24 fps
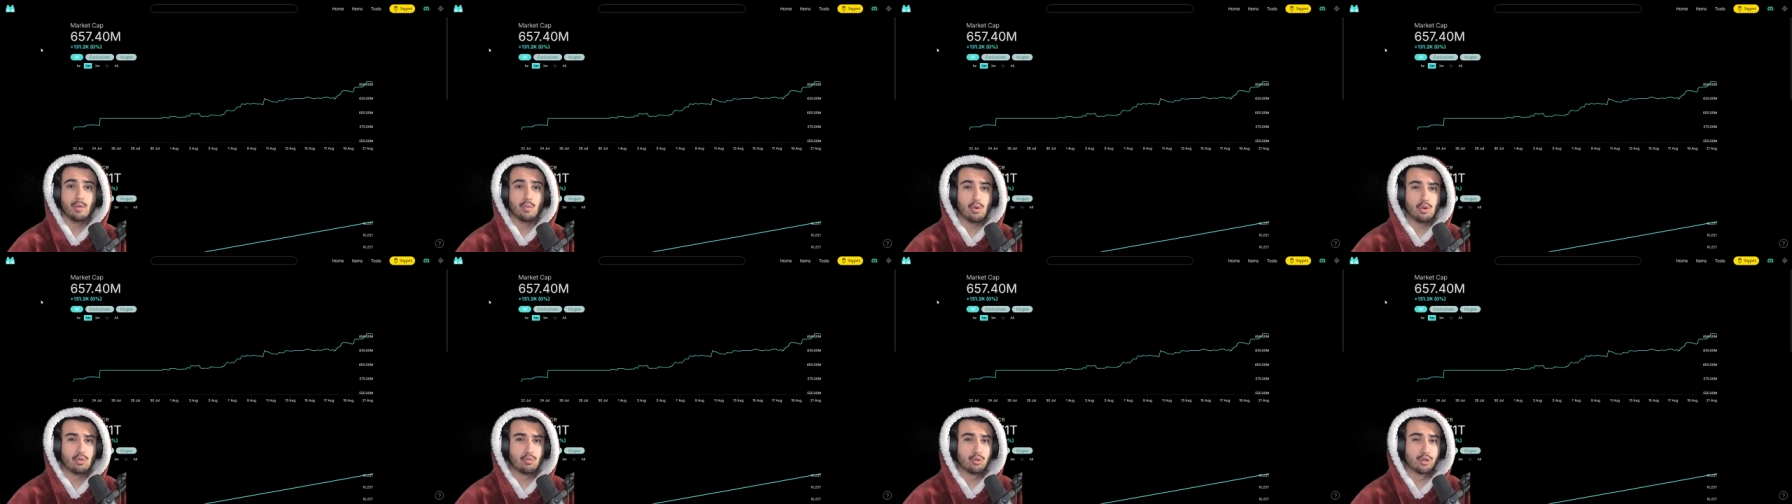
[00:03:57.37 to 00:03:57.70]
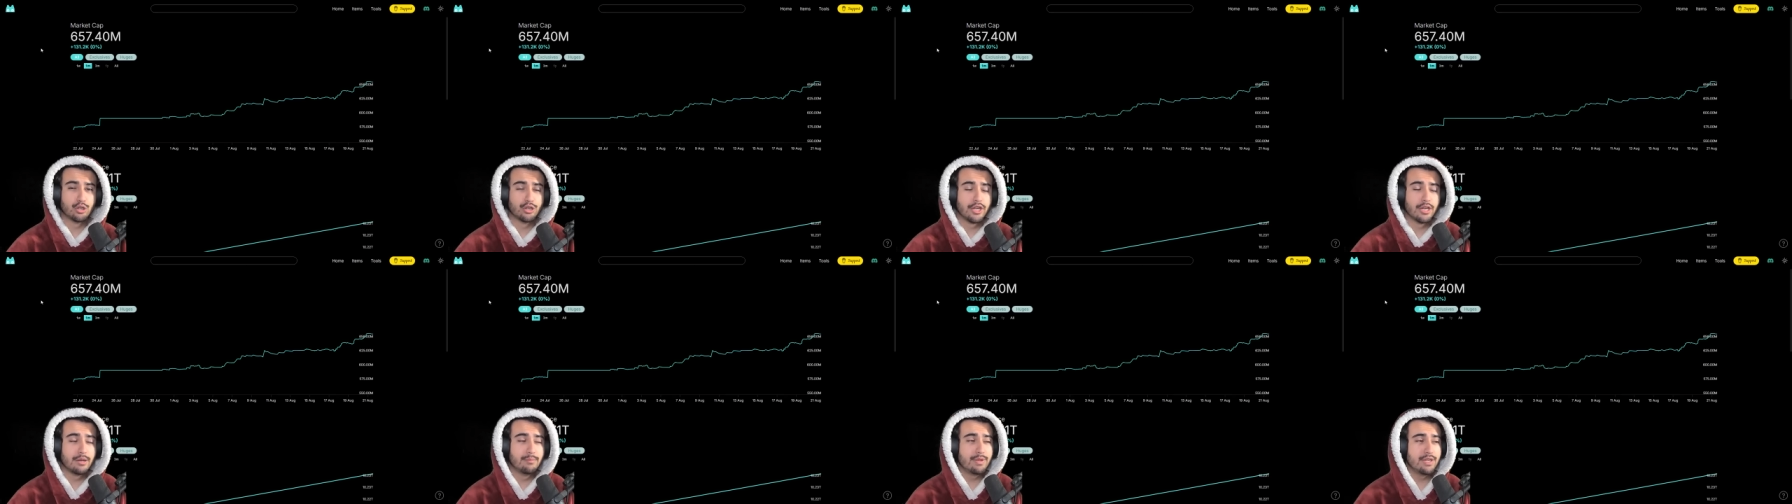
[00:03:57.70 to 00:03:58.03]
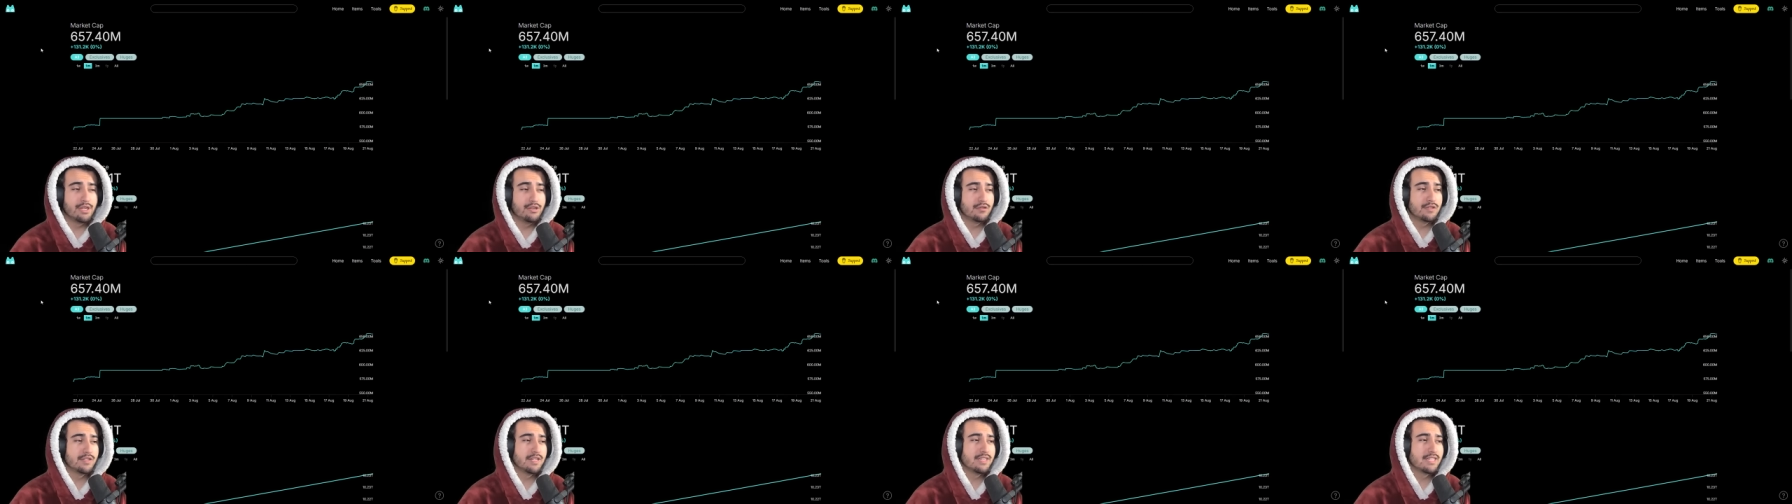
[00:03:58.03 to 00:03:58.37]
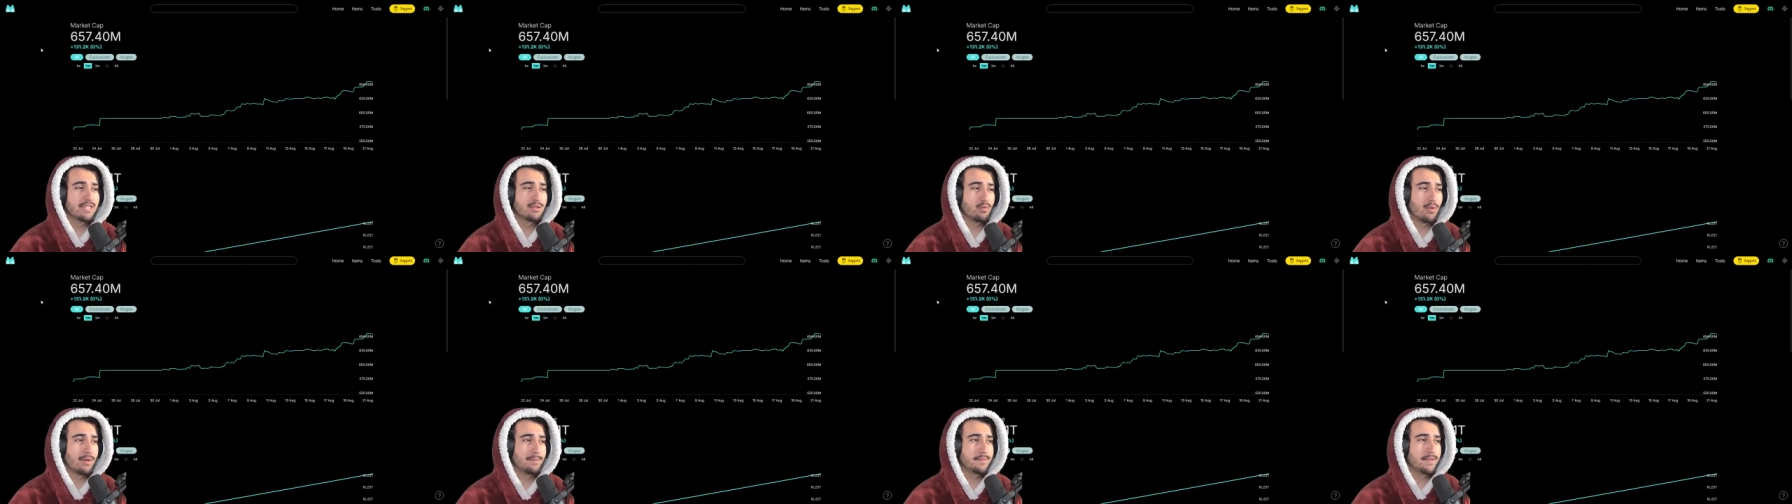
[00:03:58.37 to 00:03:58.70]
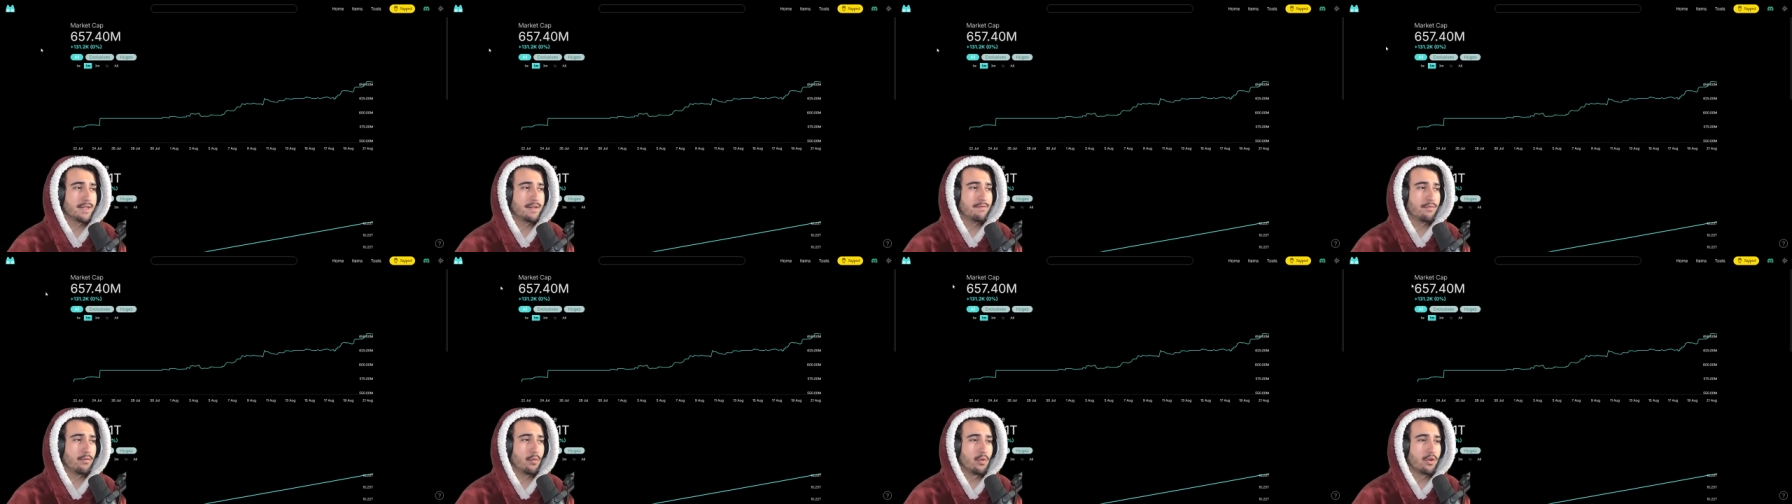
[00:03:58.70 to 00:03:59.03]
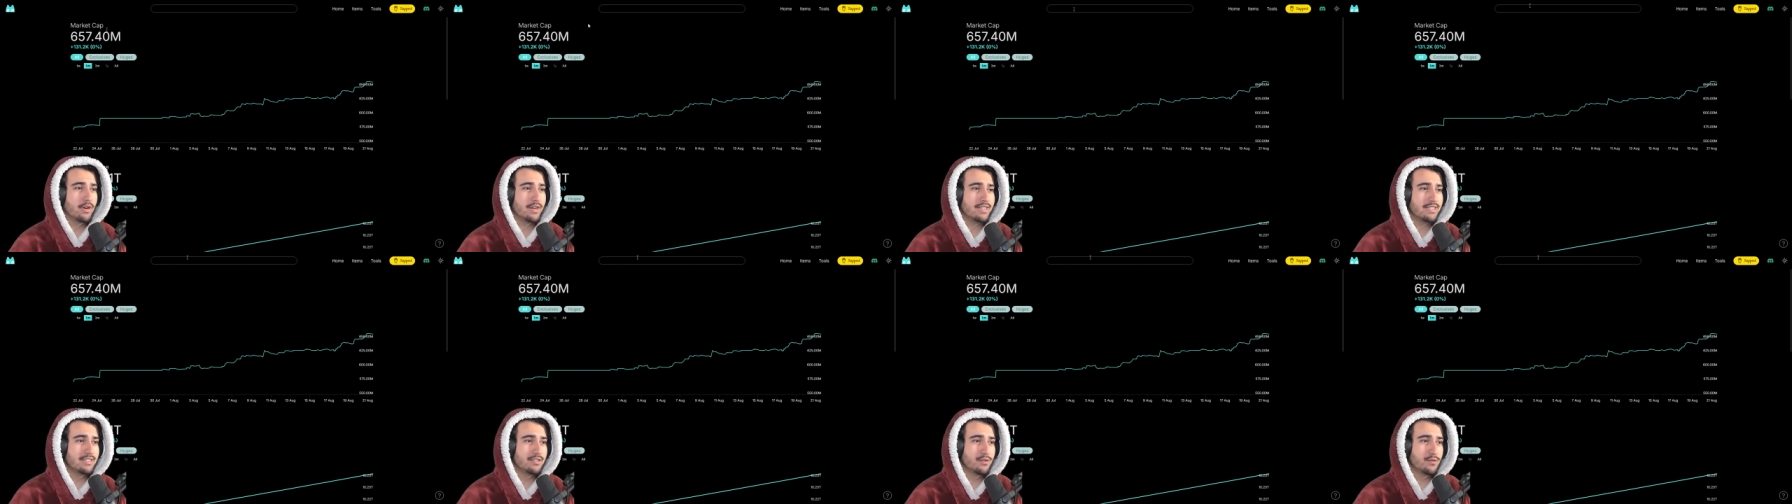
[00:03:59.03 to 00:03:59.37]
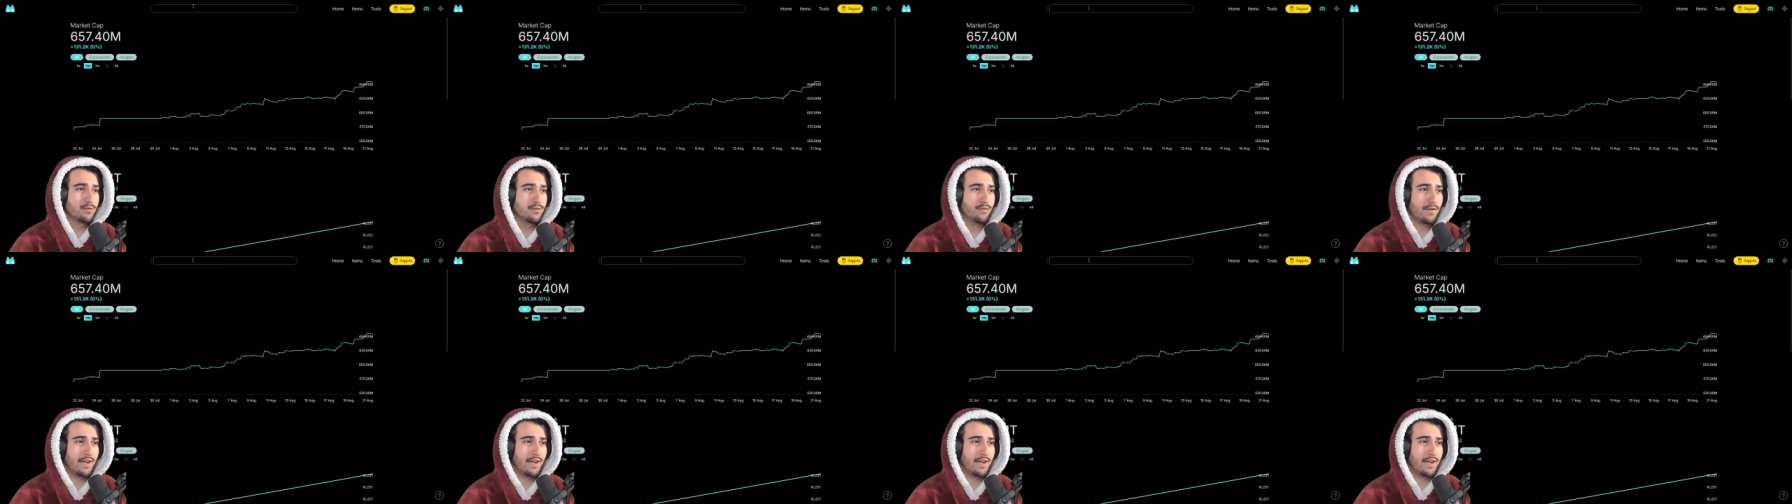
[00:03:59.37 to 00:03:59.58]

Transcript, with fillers: But what we're going to be using this website for is to